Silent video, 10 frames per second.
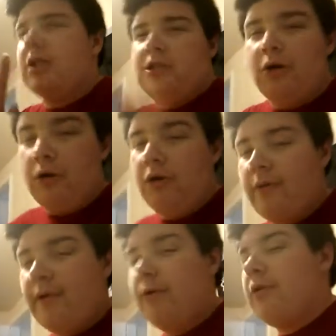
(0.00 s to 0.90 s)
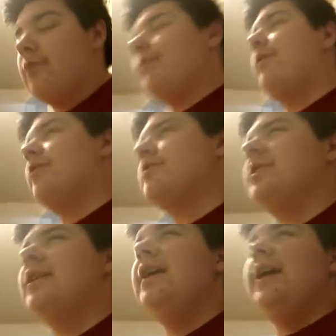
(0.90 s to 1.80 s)
such a horrible, horrible
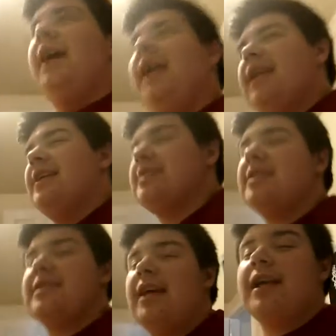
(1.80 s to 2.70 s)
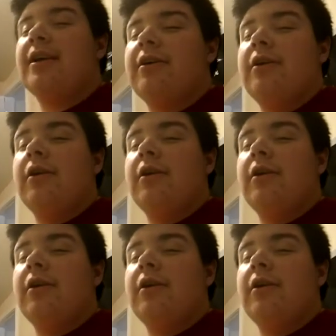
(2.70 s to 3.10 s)
person. And it's just like,